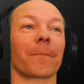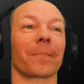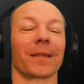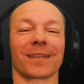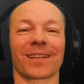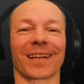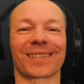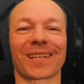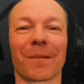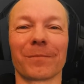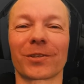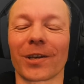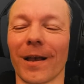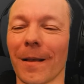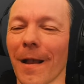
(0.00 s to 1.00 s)
it's like
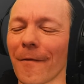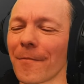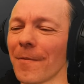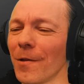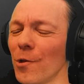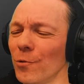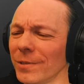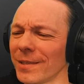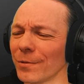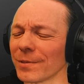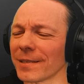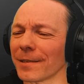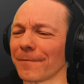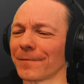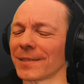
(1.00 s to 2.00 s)
sometimes, there
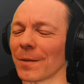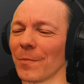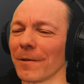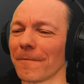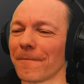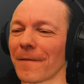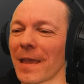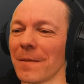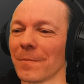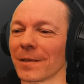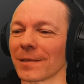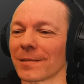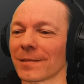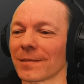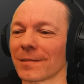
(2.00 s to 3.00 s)
was someone
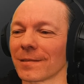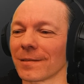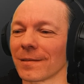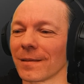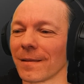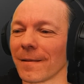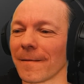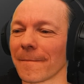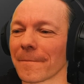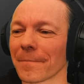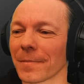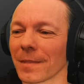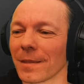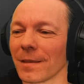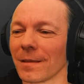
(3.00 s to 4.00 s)
famous,
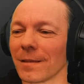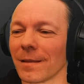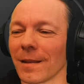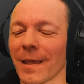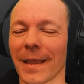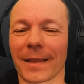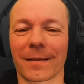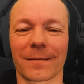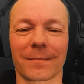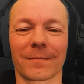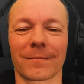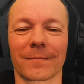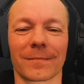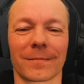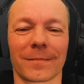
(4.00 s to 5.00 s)
like,
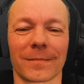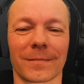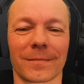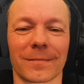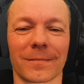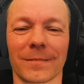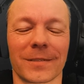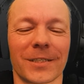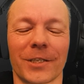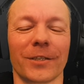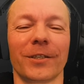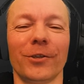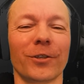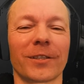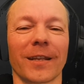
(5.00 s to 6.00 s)

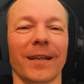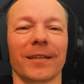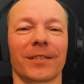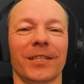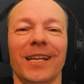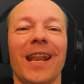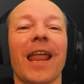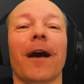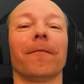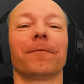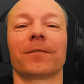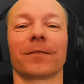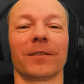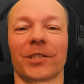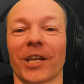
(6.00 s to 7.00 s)
she
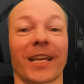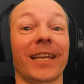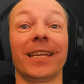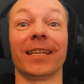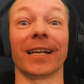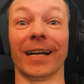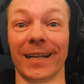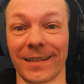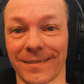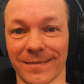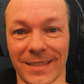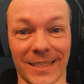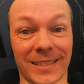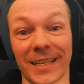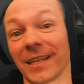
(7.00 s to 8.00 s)
loved Shakira,
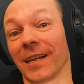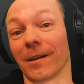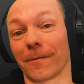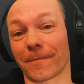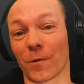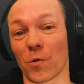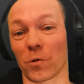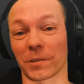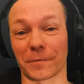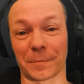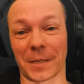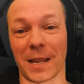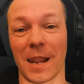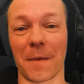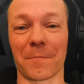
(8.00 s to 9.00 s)
the singer, of course,
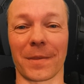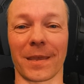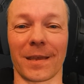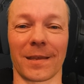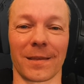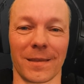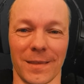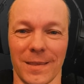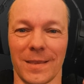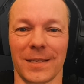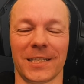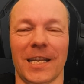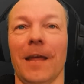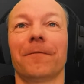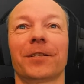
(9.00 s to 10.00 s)
from Colombia.
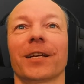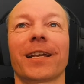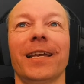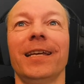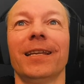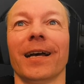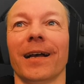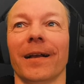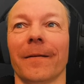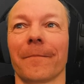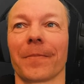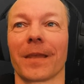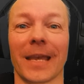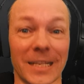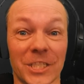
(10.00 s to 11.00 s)
She loved Shakira,
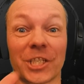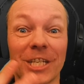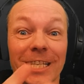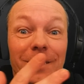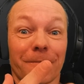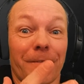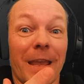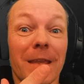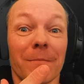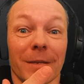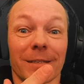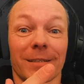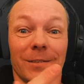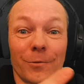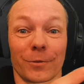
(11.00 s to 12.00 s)
and she's
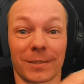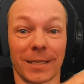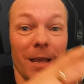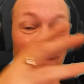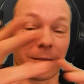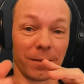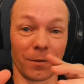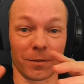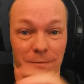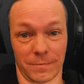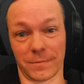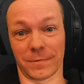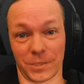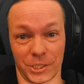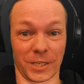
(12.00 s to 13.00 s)
famous herself. Not
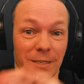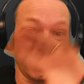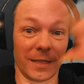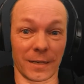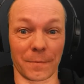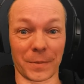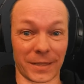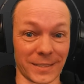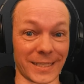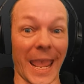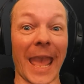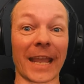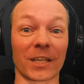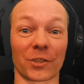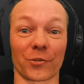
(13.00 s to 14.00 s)
Shakira, but this
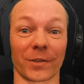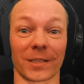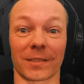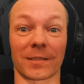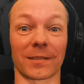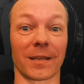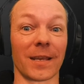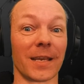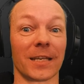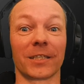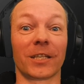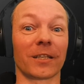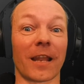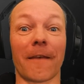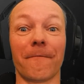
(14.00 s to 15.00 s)
actress.
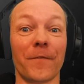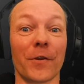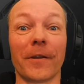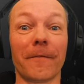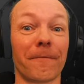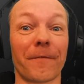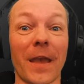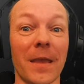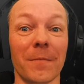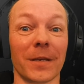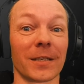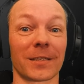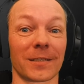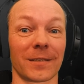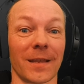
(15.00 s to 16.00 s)
She's like very
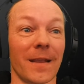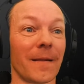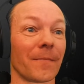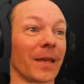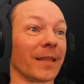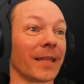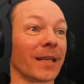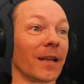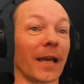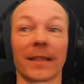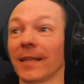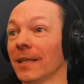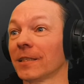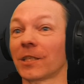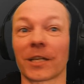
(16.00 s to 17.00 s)
famous. And then like
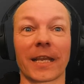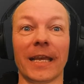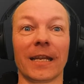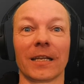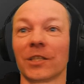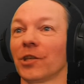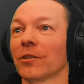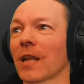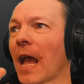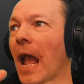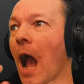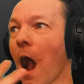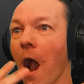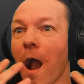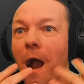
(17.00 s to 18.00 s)
there's Shakira, and she was
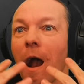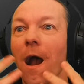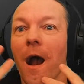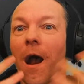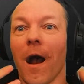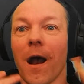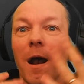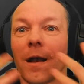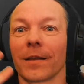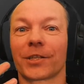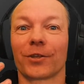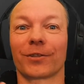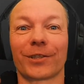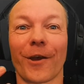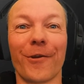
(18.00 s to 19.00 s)
like,
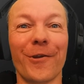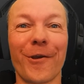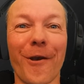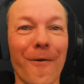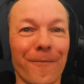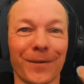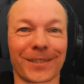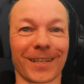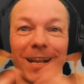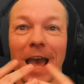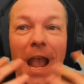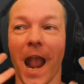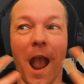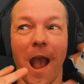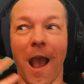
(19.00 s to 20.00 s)
she was so nervous and
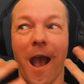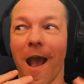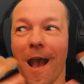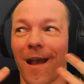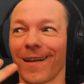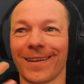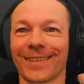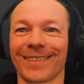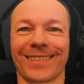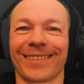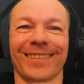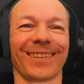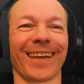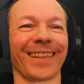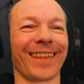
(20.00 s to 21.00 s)
like,
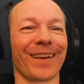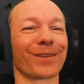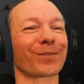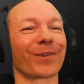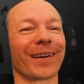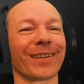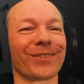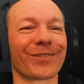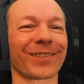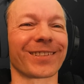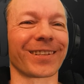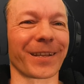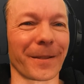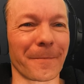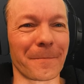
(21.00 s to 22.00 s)
like that was quite
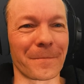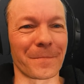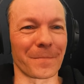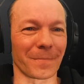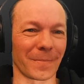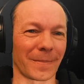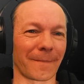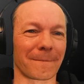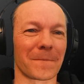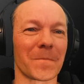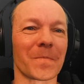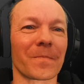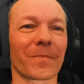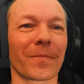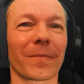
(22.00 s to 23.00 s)
interesting.
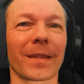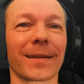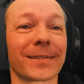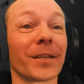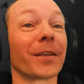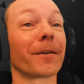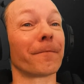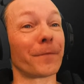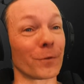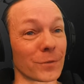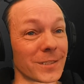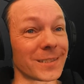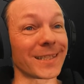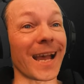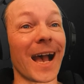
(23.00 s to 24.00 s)
So you can feel
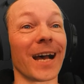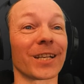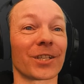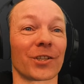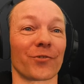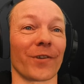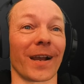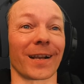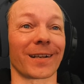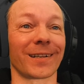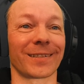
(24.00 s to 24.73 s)
starstruck.